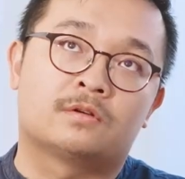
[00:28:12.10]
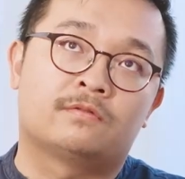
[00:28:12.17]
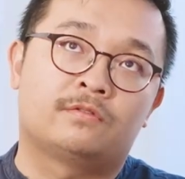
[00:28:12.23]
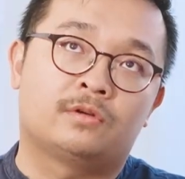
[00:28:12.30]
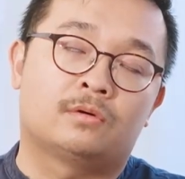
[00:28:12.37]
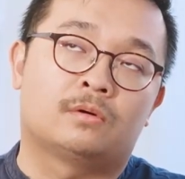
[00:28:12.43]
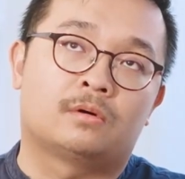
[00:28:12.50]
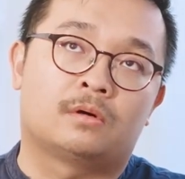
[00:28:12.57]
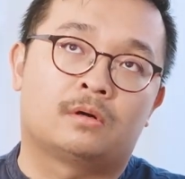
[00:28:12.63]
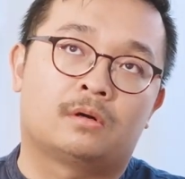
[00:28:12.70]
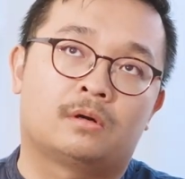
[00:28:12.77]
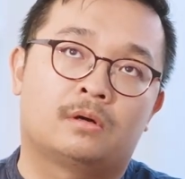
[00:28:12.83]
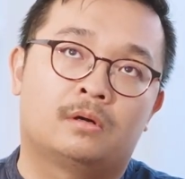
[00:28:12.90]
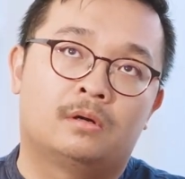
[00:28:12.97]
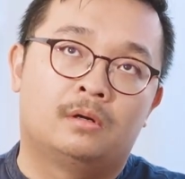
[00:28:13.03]
of
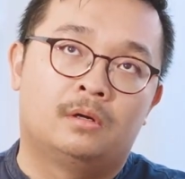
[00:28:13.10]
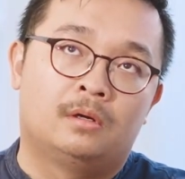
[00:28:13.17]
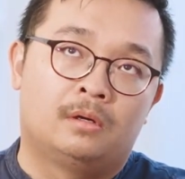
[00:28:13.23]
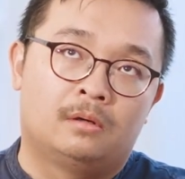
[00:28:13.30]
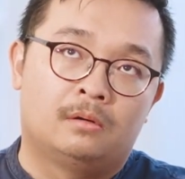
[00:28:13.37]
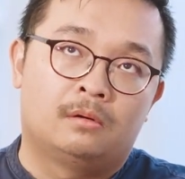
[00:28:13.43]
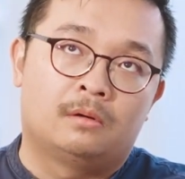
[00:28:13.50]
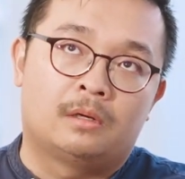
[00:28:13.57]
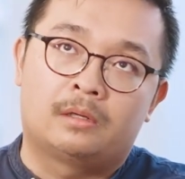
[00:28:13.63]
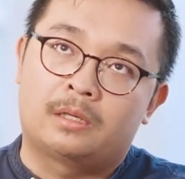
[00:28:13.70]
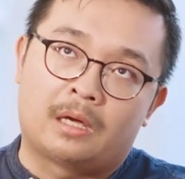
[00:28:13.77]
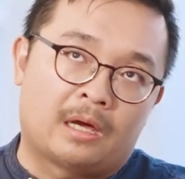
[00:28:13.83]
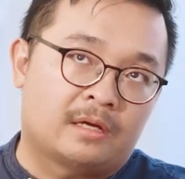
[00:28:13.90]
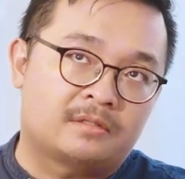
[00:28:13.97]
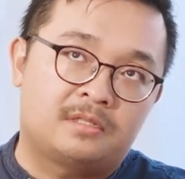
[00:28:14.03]
your,
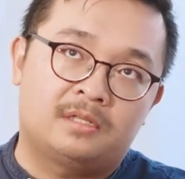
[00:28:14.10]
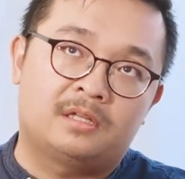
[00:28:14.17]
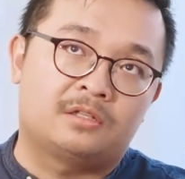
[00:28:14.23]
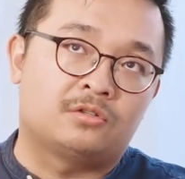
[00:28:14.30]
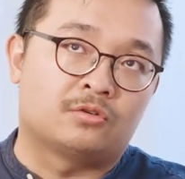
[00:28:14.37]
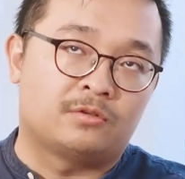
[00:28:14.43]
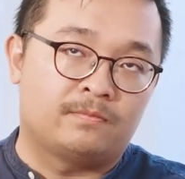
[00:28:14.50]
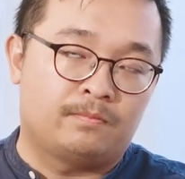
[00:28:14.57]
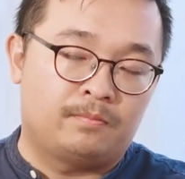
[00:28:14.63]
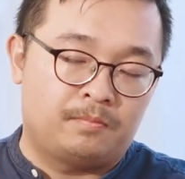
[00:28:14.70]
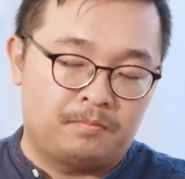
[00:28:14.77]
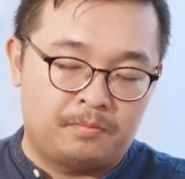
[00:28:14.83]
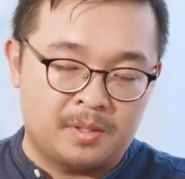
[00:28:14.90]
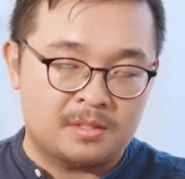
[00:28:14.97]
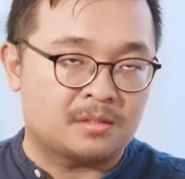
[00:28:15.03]
I see that your
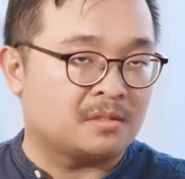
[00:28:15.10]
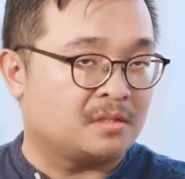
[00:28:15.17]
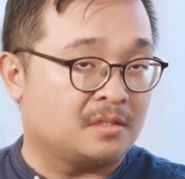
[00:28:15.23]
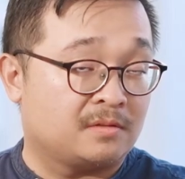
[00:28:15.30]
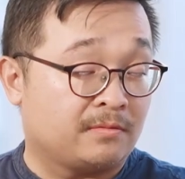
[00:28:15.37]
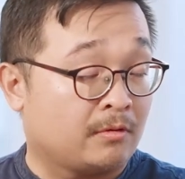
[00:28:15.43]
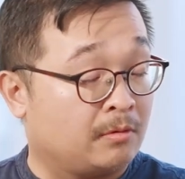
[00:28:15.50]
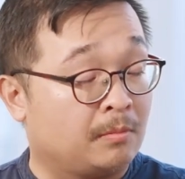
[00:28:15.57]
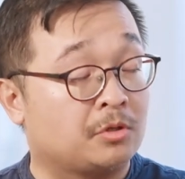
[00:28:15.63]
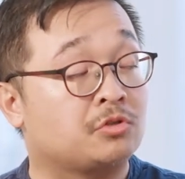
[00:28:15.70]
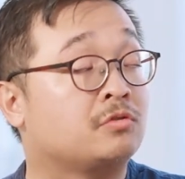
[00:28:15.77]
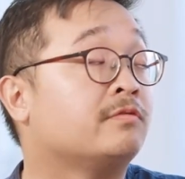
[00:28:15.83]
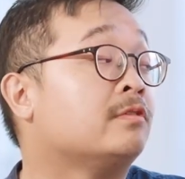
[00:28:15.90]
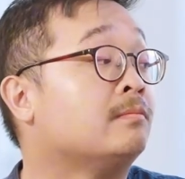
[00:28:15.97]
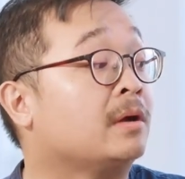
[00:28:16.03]
business is very much
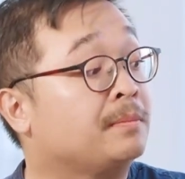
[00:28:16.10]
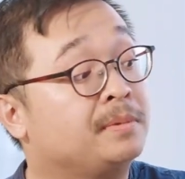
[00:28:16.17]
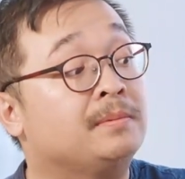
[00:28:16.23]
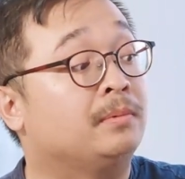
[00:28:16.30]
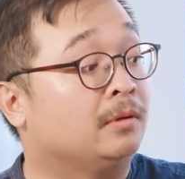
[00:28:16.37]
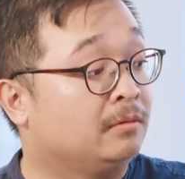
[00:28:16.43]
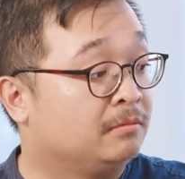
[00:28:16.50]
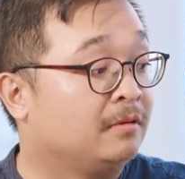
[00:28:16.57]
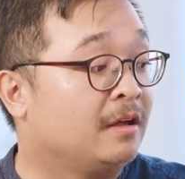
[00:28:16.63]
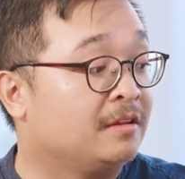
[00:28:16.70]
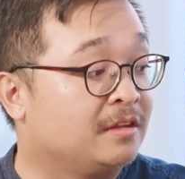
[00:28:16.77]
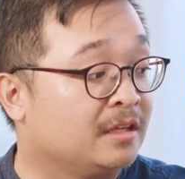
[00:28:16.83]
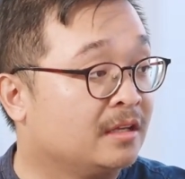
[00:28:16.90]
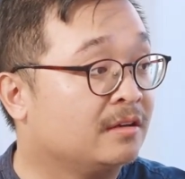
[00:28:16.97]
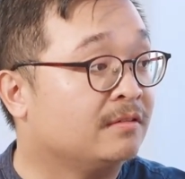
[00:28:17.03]
driven by people
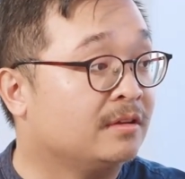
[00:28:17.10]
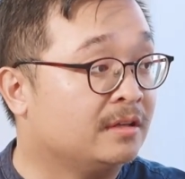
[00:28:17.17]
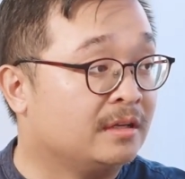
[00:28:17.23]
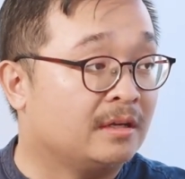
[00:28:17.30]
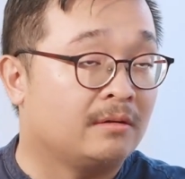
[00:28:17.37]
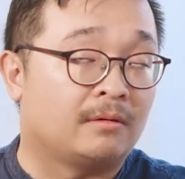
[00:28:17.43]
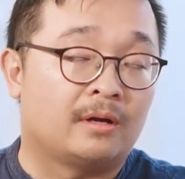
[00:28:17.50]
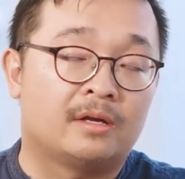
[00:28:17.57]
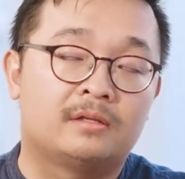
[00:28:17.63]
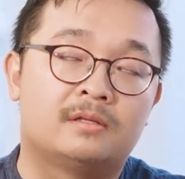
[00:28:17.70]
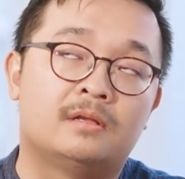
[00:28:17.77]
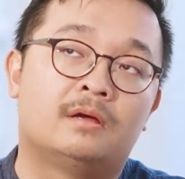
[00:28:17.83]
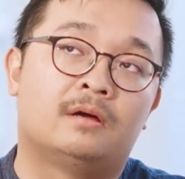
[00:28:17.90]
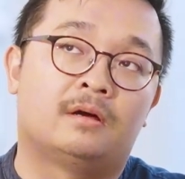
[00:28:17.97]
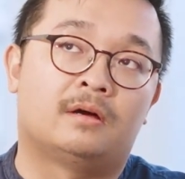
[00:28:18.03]
at the end of the day, right?
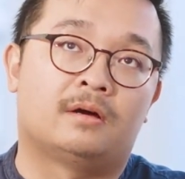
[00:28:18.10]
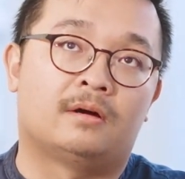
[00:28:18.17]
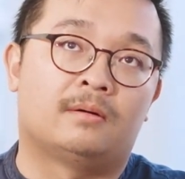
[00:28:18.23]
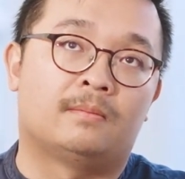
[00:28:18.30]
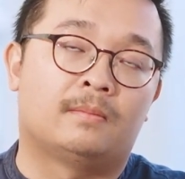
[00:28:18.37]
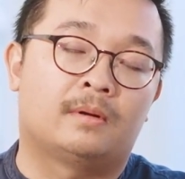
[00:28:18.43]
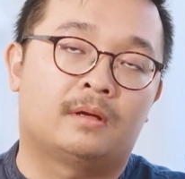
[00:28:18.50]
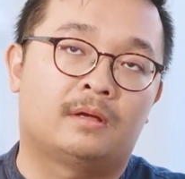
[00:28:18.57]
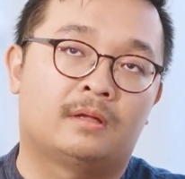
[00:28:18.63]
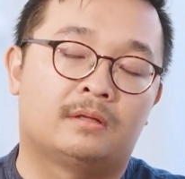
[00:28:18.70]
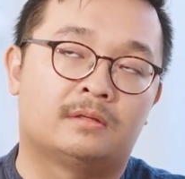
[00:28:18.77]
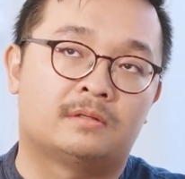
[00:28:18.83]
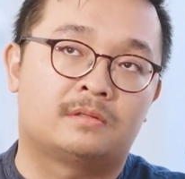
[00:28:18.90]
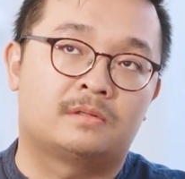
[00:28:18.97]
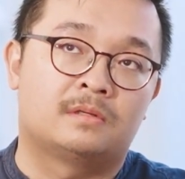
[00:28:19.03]

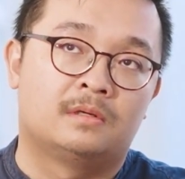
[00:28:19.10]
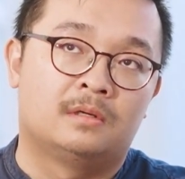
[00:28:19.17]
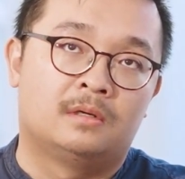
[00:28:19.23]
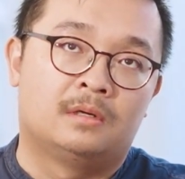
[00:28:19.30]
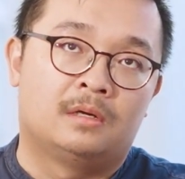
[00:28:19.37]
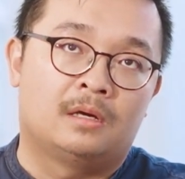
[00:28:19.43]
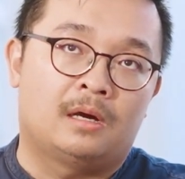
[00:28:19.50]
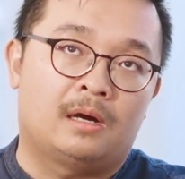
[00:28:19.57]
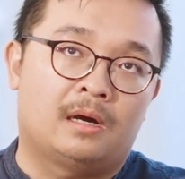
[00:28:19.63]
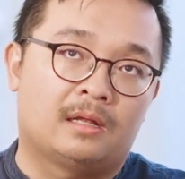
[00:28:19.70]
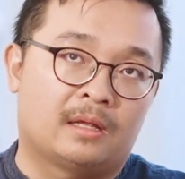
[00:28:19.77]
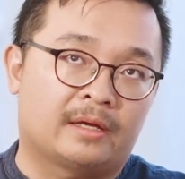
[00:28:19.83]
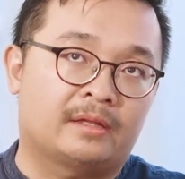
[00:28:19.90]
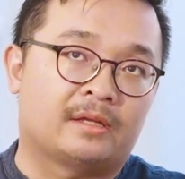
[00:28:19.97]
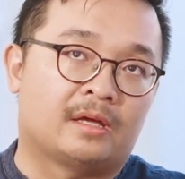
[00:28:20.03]
And I
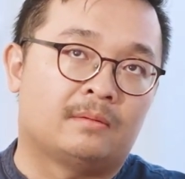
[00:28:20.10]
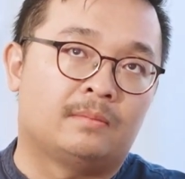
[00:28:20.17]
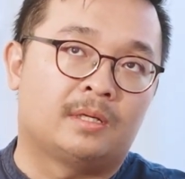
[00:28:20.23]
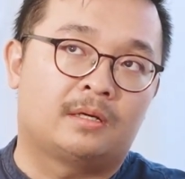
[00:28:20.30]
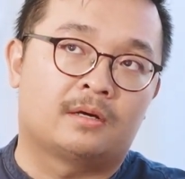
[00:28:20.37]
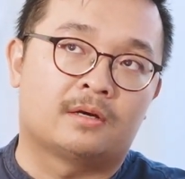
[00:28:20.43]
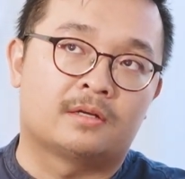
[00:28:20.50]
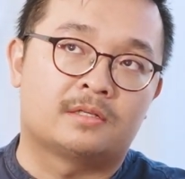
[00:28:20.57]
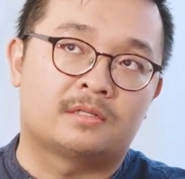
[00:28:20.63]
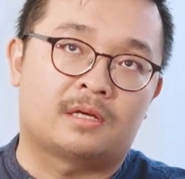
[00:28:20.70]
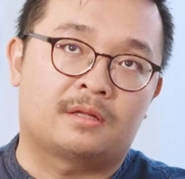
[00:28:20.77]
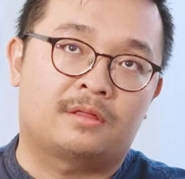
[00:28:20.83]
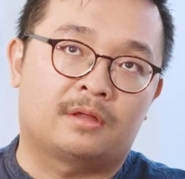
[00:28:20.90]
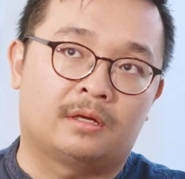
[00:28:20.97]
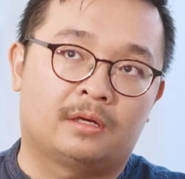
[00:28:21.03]
like that because I
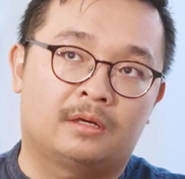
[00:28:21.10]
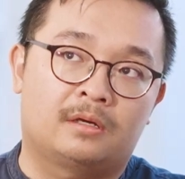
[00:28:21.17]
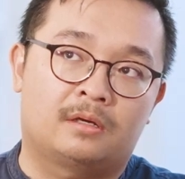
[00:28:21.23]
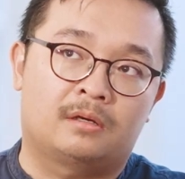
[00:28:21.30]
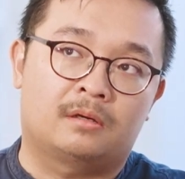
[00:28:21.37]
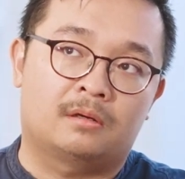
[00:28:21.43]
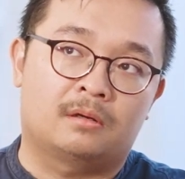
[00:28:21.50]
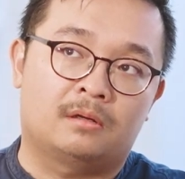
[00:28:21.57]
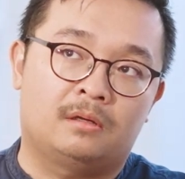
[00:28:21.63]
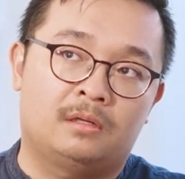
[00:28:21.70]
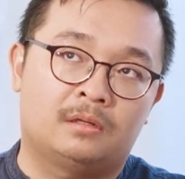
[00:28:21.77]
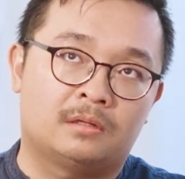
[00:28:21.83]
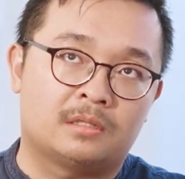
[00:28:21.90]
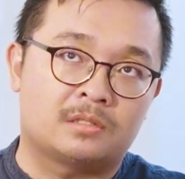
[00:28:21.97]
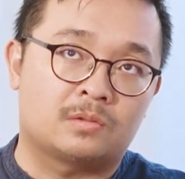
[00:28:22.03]
think
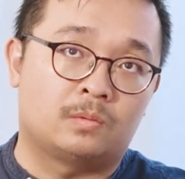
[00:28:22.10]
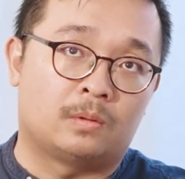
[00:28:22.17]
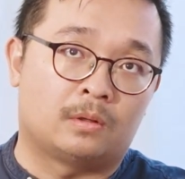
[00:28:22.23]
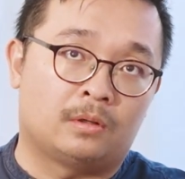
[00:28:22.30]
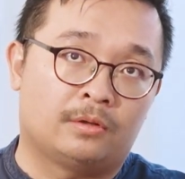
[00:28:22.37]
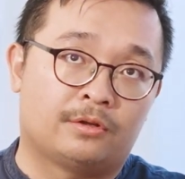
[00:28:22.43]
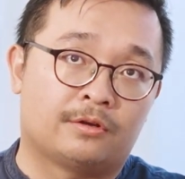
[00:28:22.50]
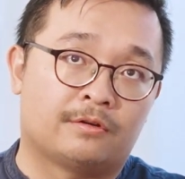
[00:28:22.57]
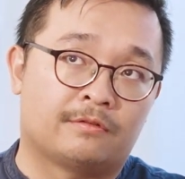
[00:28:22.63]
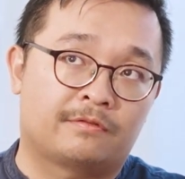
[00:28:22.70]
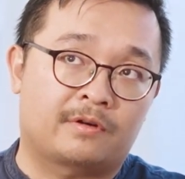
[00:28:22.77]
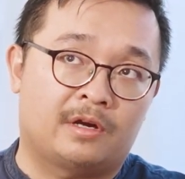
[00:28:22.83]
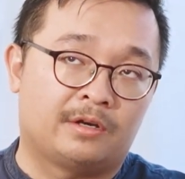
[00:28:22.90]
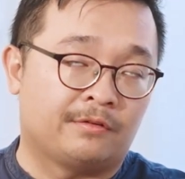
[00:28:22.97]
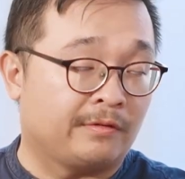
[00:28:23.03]
in this world of
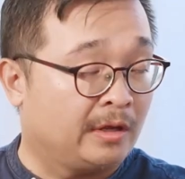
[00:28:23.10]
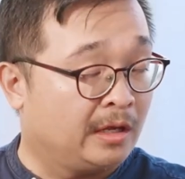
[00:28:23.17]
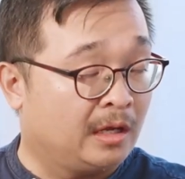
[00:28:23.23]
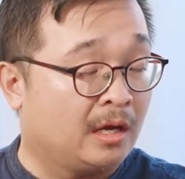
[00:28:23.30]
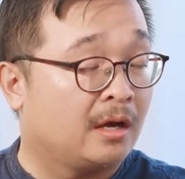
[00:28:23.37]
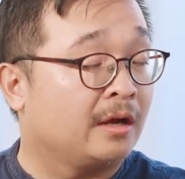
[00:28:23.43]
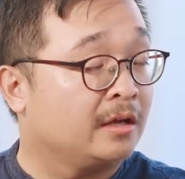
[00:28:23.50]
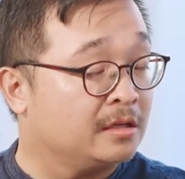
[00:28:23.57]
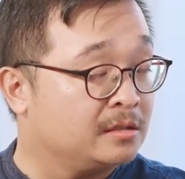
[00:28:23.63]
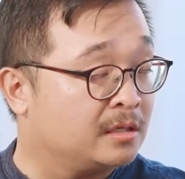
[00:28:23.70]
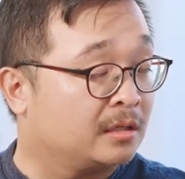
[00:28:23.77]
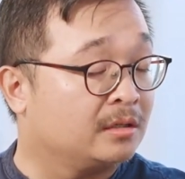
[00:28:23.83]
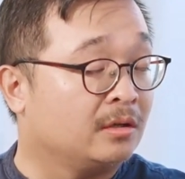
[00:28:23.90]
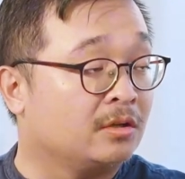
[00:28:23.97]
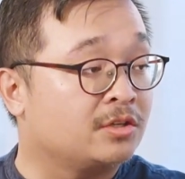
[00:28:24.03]
kind of AI and
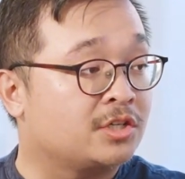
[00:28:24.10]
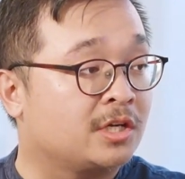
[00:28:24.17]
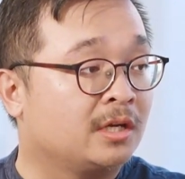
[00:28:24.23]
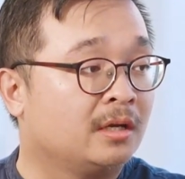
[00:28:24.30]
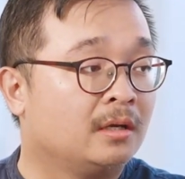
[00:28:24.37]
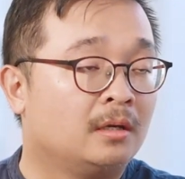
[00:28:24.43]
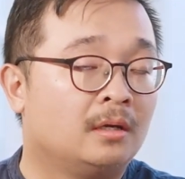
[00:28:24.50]
technology,